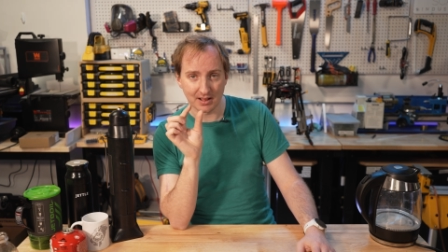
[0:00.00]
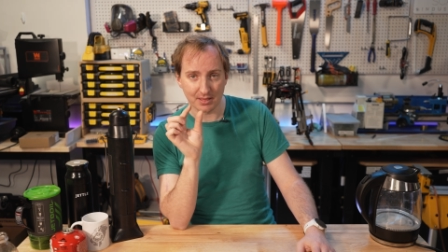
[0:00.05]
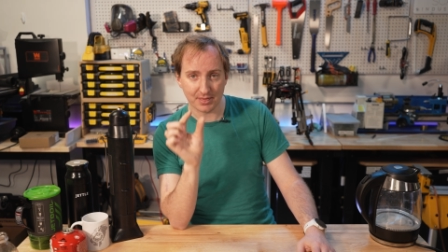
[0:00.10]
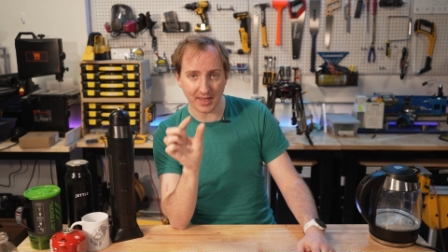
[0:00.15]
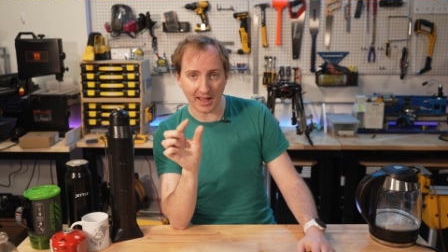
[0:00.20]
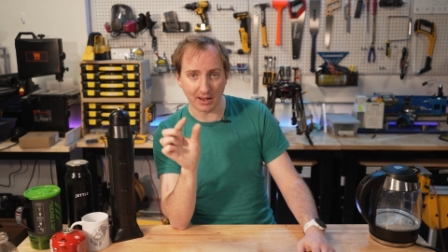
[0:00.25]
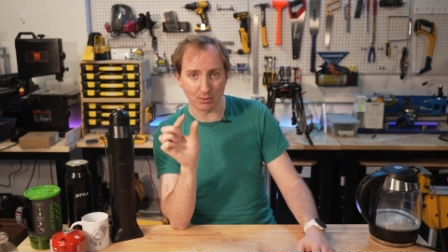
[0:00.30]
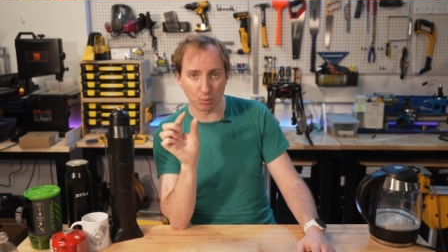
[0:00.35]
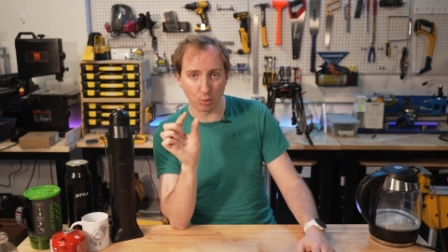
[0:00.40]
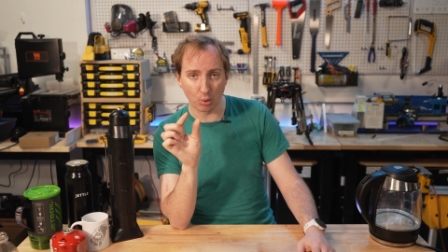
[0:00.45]

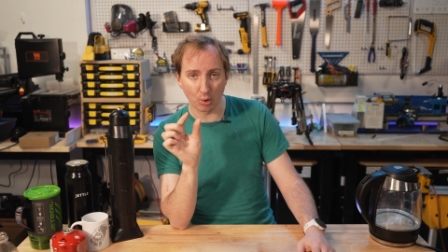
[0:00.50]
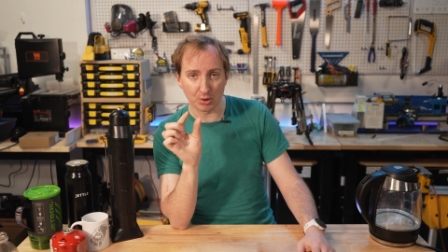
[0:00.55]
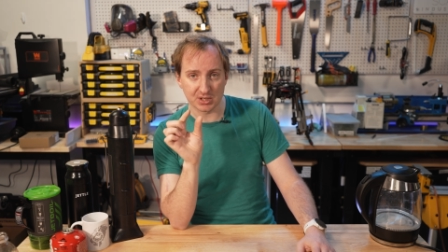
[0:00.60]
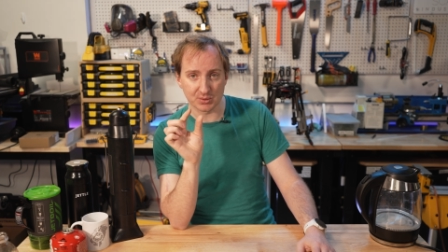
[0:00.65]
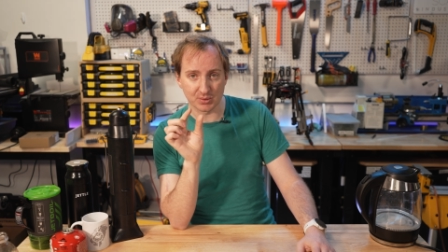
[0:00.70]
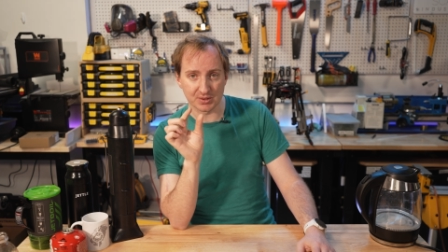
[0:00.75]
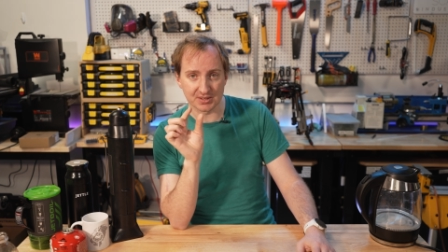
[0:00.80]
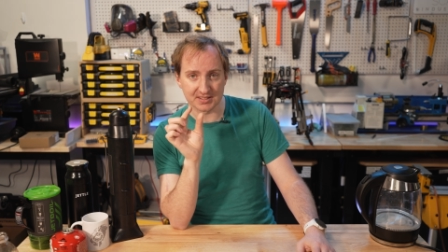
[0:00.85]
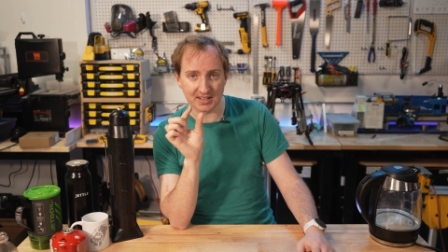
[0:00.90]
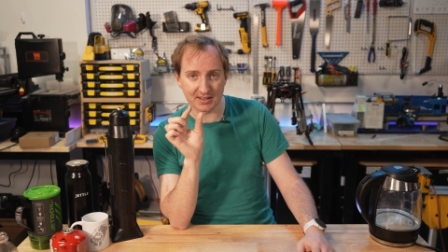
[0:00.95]
that water
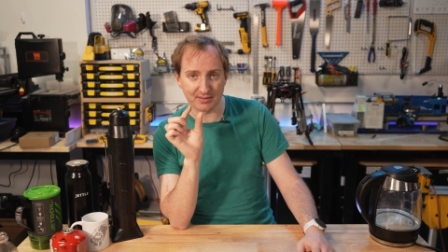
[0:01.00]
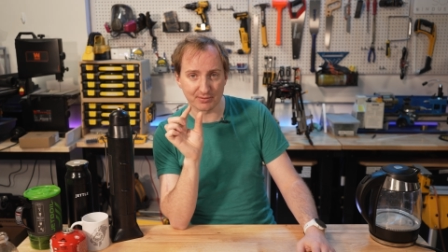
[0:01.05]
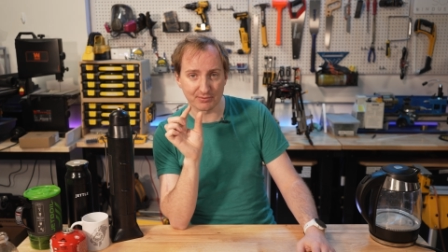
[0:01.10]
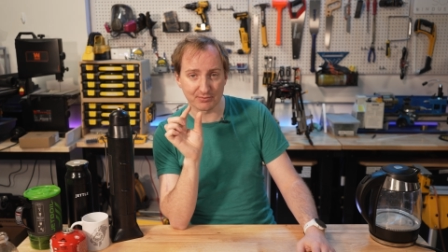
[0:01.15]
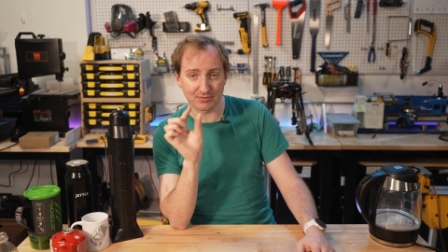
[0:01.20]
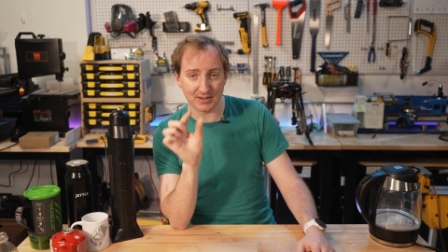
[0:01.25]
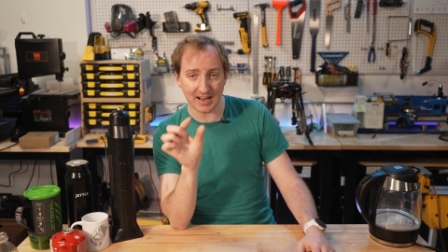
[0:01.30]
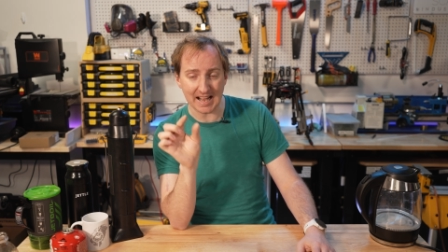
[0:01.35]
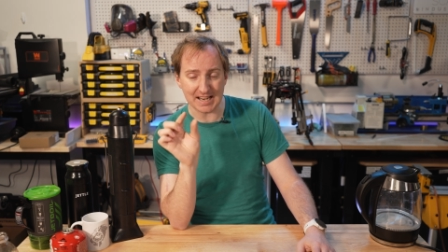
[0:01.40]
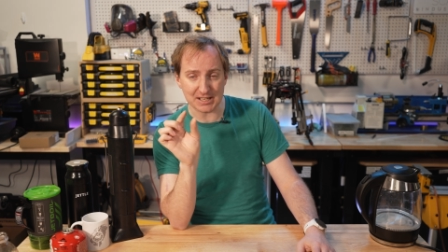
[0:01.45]
was
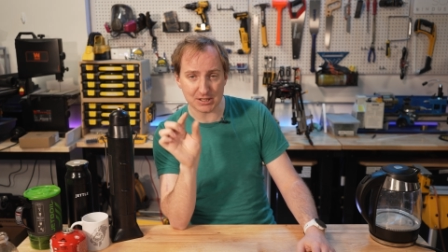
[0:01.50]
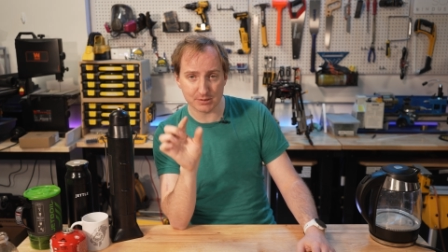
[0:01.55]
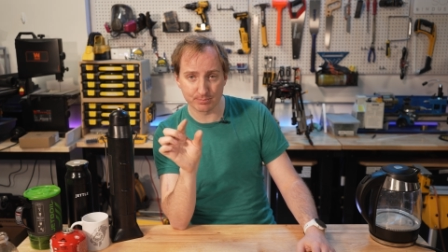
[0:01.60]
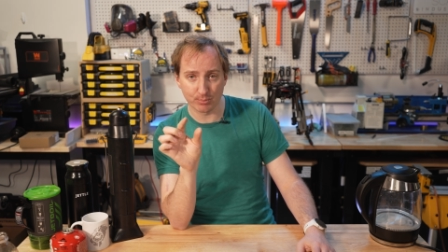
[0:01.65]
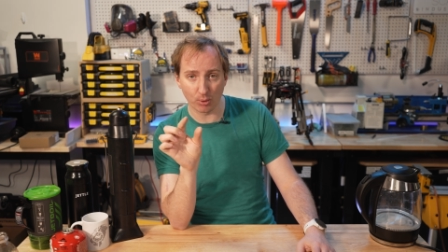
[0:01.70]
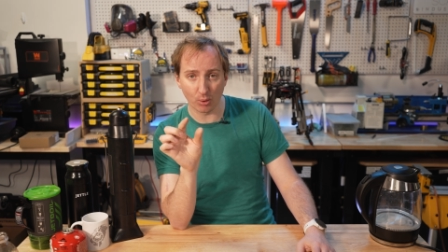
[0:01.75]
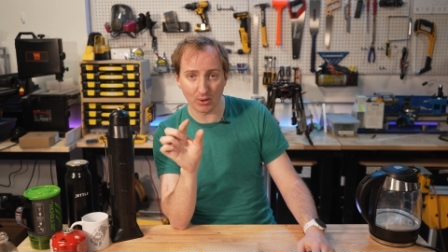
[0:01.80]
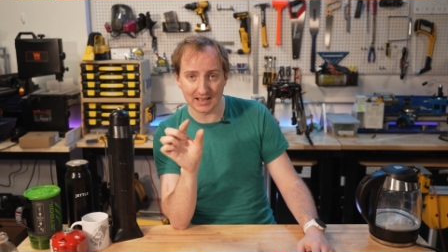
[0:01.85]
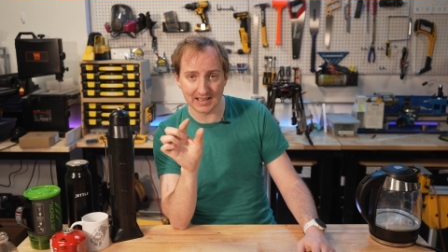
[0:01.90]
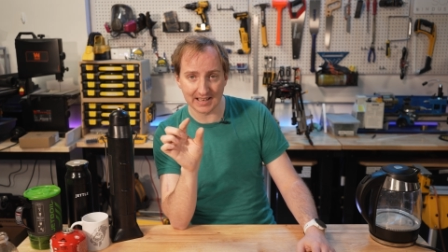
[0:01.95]
flash
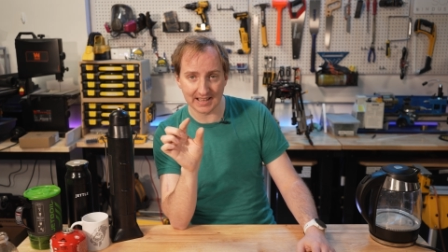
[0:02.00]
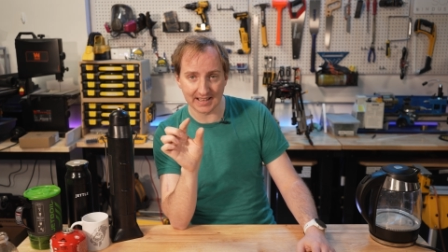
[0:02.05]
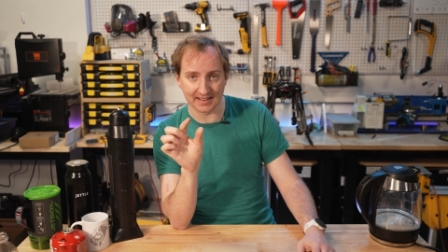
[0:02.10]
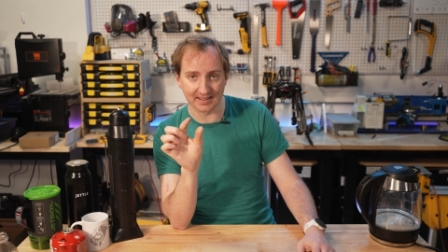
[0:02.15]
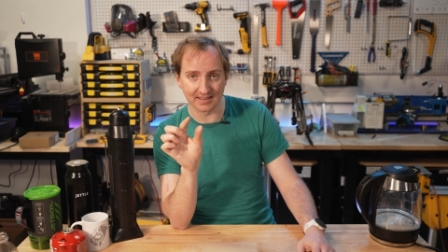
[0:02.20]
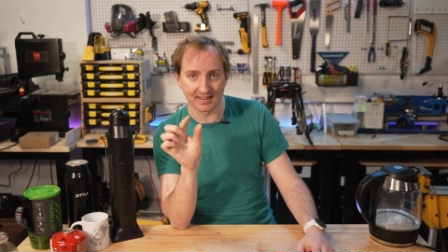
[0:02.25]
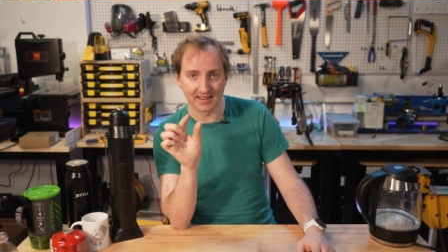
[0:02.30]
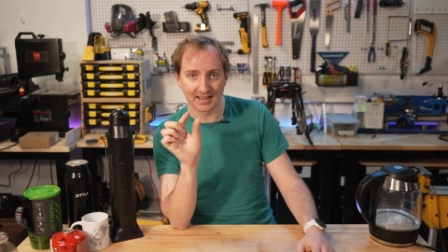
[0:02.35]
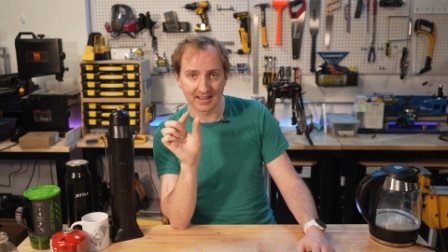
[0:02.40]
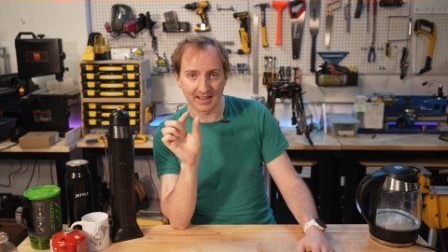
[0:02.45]
boiling,